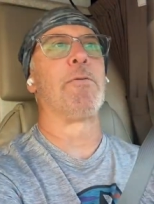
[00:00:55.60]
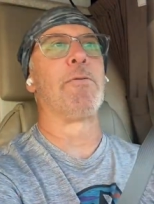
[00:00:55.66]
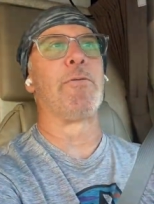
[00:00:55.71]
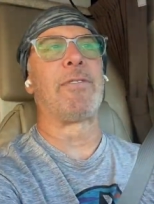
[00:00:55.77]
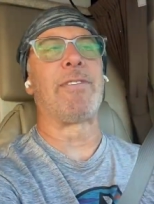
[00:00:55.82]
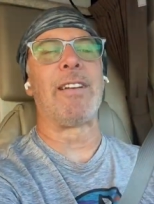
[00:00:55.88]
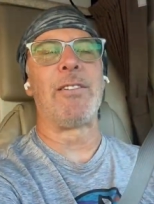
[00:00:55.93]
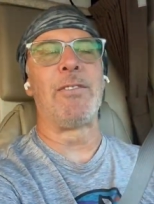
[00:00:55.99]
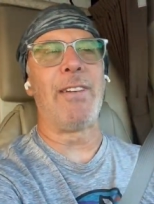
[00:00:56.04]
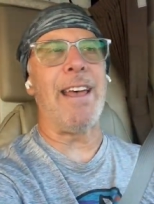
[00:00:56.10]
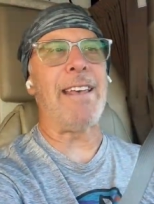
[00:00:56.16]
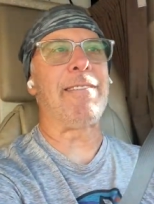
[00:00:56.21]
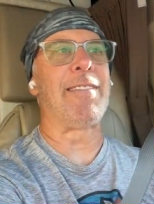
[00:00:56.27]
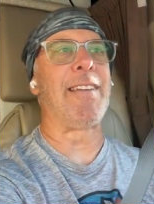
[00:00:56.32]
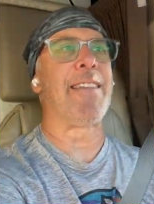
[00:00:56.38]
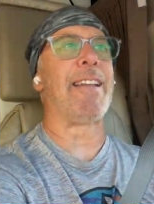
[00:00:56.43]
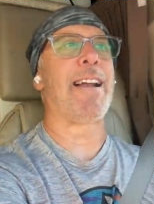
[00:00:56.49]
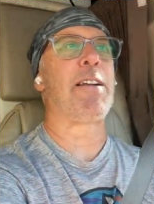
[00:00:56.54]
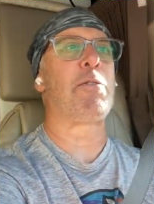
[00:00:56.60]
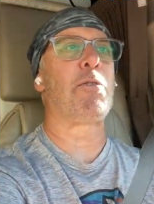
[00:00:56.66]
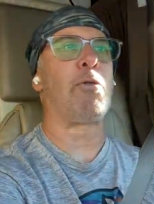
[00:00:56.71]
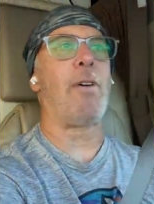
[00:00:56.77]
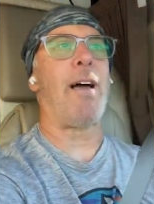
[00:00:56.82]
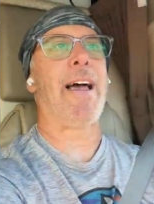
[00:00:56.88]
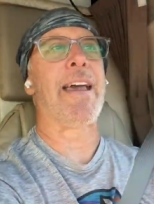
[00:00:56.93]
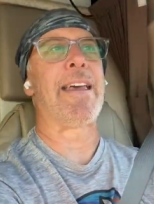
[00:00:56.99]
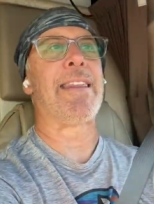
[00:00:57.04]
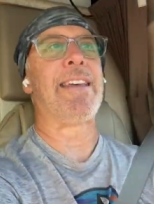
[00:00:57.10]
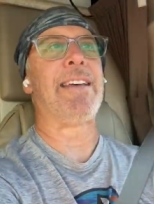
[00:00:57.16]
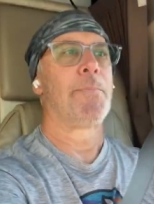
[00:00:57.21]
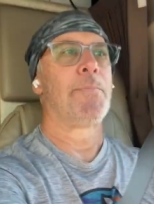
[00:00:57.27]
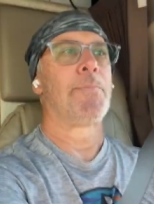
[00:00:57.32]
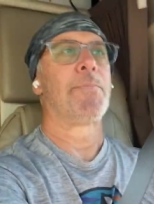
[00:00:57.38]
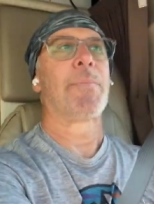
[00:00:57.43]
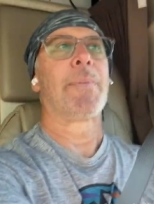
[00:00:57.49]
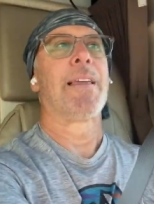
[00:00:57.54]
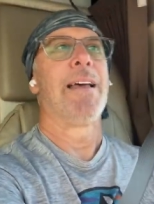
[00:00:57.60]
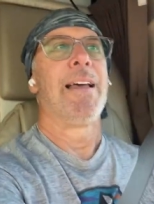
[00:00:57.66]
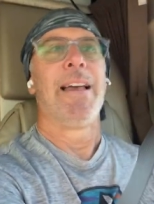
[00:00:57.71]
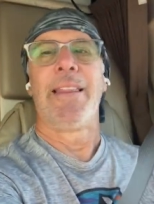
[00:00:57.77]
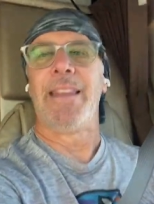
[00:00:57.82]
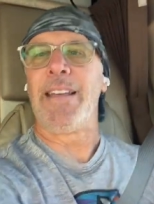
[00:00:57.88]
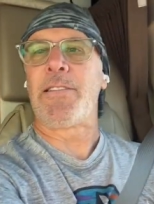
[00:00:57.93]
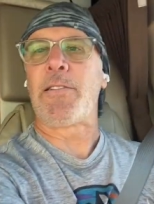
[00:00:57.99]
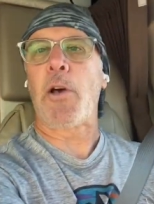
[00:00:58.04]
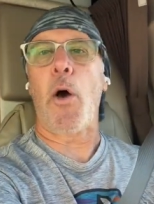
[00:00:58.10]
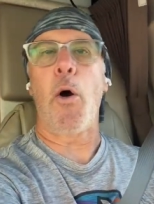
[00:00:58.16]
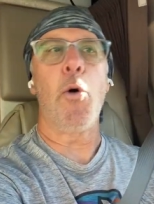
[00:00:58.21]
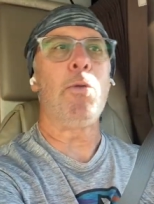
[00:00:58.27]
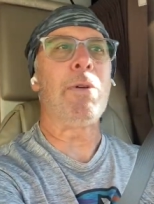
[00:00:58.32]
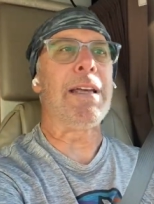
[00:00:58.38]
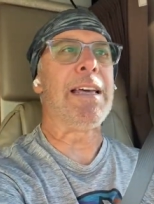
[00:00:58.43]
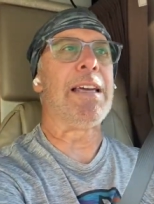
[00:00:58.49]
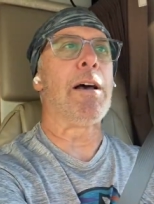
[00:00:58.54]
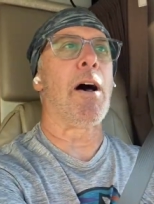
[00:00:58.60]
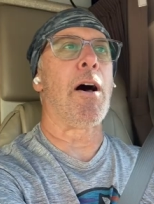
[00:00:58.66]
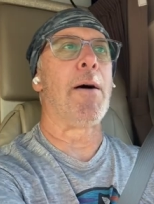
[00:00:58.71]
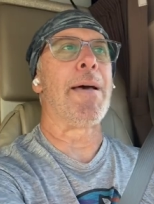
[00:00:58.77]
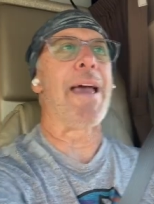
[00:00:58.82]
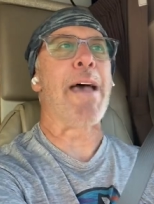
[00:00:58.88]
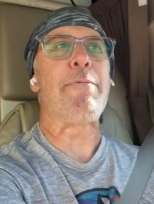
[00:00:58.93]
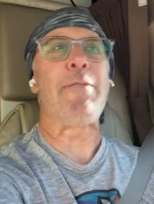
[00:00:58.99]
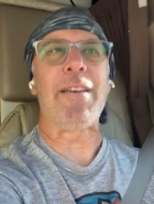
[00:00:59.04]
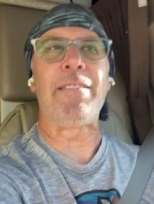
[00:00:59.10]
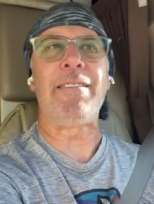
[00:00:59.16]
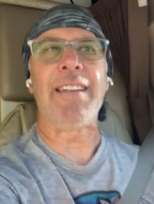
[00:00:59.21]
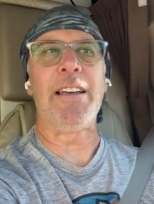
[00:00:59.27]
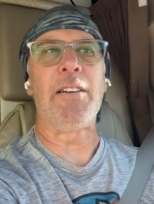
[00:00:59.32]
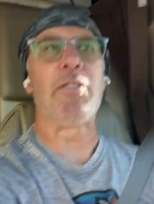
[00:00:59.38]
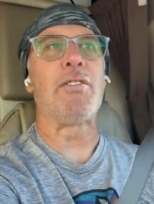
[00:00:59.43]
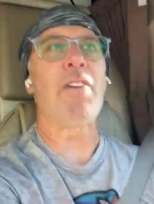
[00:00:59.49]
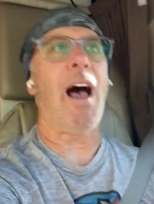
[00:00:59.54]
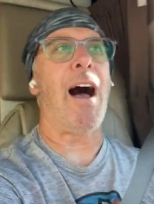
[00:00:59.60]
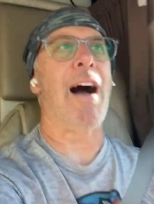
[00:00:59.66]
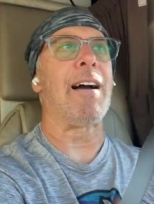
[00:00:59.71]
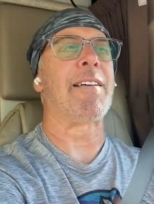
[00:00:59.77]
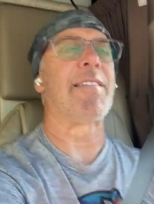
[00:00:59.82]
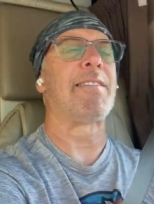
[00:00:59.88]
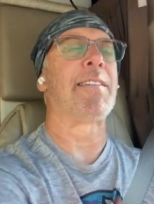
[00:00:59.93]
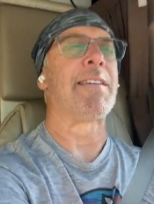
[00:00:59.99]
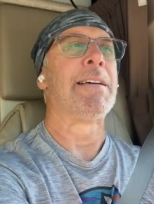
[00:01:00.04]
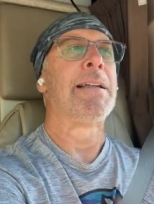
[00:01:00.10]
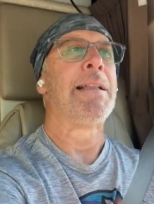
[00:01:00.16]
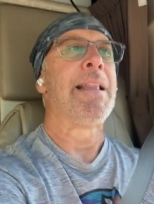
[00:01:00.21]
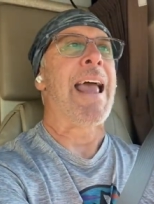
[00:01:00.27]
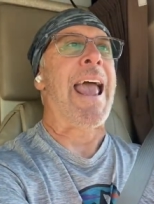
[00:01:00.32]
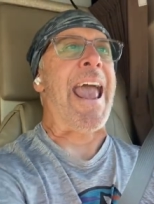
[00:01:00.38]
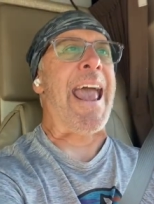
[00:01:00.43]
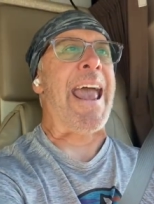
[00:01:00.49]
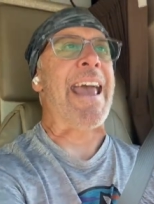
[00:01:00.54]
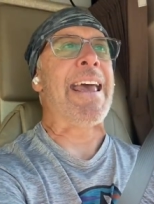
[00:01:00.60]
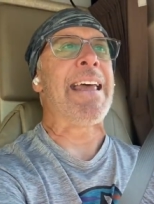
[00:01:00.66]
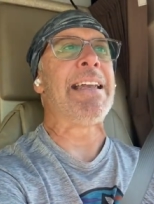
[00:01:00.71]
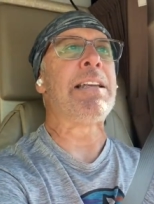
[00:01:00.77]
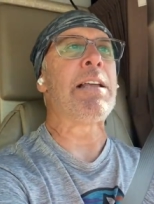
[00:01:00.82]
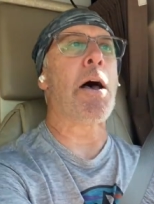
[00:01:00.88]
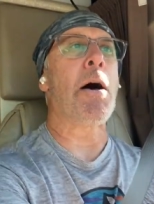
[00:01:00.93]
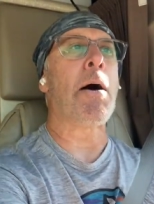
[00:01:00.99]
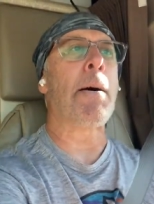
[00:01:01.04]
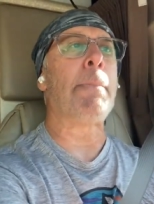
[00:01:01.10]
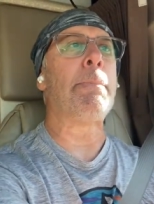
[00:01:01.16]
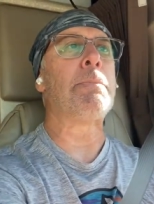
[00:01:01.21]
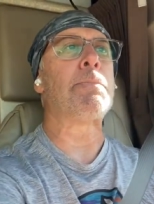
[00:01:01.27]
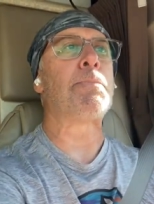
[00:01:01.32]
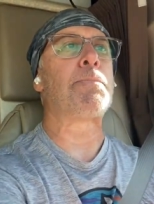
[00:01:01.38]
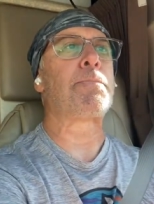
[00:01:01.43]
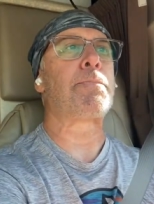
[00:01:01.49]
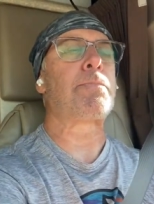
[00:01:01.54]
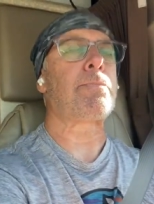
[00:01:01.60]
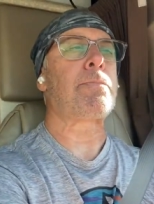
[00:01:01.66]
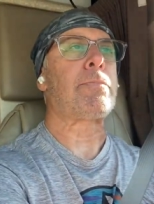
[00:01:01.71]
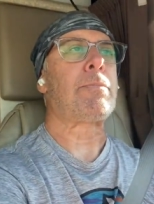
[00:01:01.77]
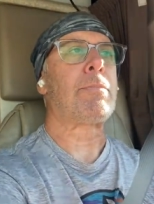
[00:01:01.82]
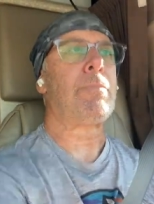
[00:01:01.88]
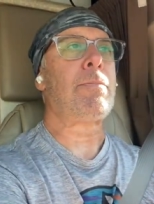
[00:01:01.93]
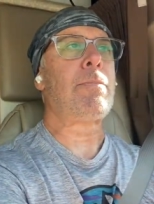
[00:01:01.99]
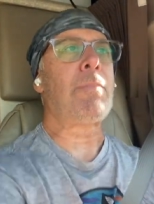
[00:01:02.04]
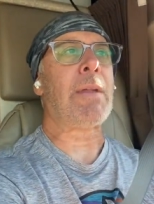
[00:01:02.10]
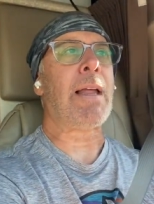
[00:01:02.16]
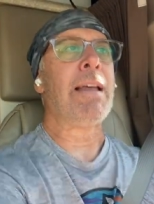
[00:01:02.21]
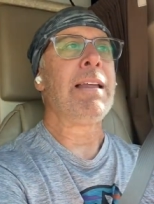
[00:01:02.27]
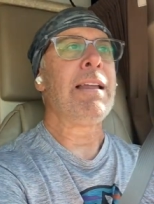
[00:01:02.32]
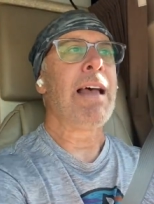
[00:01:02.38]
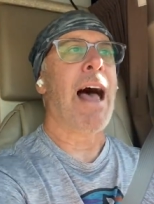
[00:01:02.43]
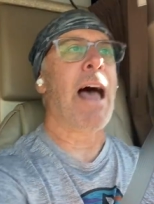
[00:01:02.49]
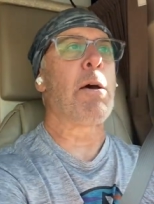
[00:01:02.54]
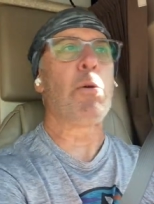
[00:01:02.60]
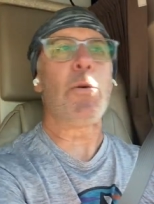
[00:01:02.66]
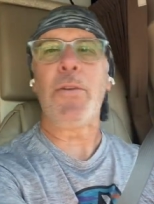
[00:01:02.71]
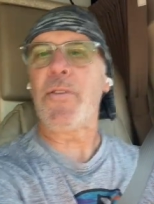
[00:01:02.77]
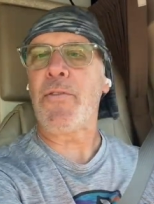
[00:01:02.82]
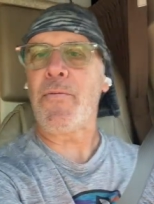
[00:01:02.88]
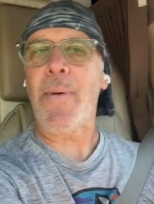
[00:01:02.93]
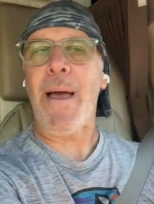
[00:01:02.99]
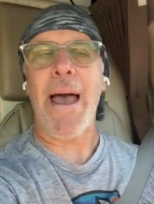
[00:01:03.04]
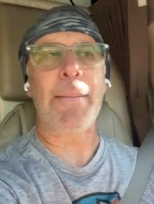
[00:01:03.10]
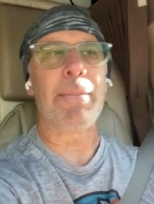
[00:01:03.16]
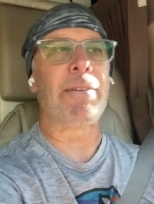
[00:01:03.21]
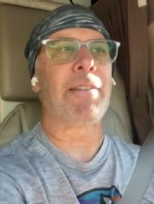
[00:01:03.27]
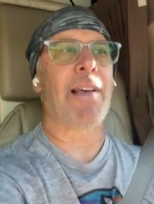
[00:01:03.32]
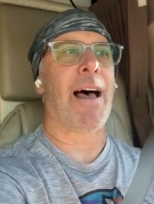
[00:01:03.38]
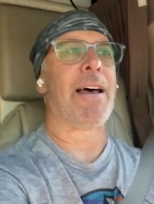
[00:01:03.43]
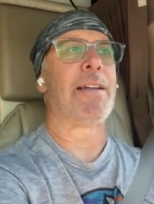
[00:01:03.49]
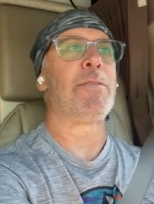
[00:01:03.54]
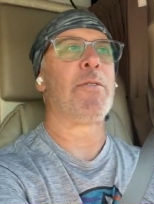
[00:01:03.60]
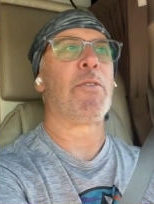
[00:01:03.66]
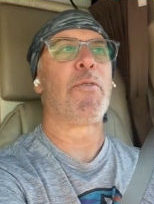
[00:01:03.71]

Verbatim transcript: suggested that I try these these Koni uh, FSD shocks and um, I ordered them from Amazon,